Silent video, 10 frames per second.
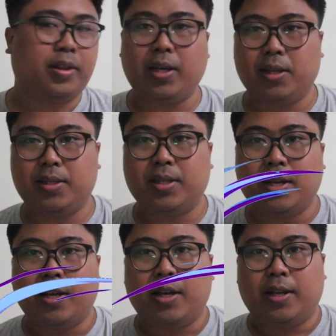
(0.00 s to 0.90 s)
things
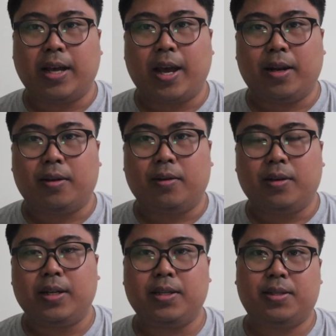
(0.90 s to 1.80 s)
that
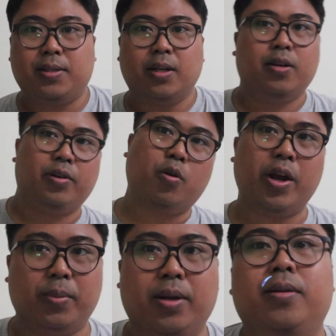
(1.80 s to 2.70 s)
meets the
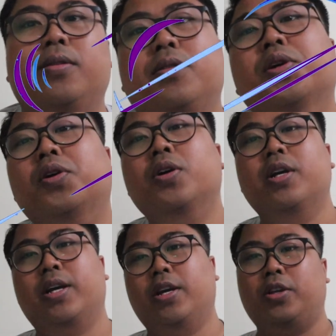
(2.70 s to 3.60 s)
requirement. So
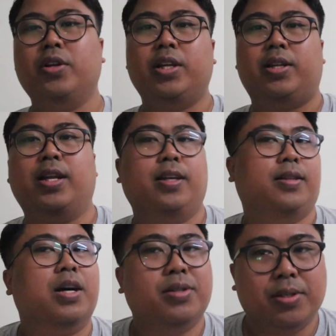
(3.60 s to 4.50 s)
you need like
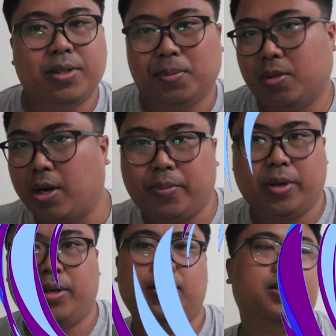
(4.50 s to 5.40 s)
1,000
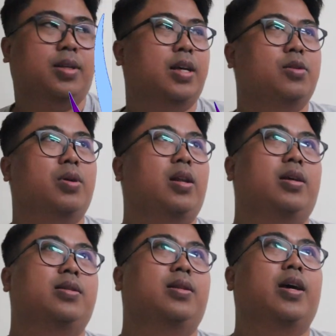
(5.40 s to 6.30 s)
subscribers, as well
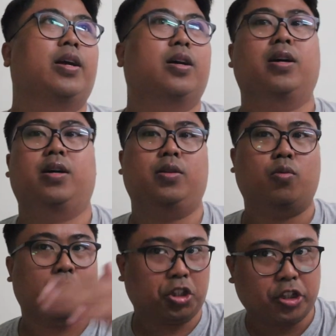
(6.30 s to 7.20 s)
as like the
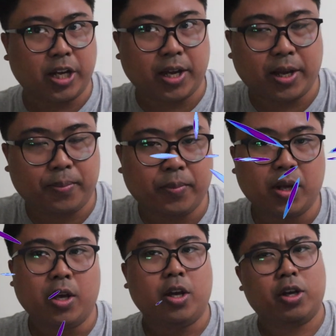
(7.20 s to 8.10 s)
watch time.
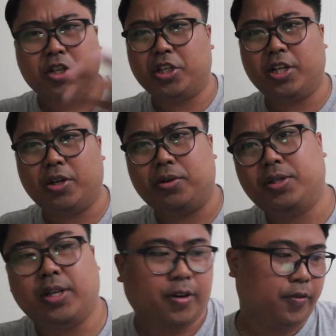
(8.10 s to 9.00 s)
You can check it out
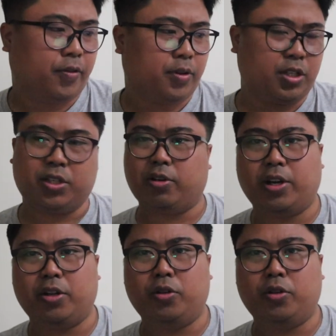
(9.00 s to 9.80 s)
yourself. Just create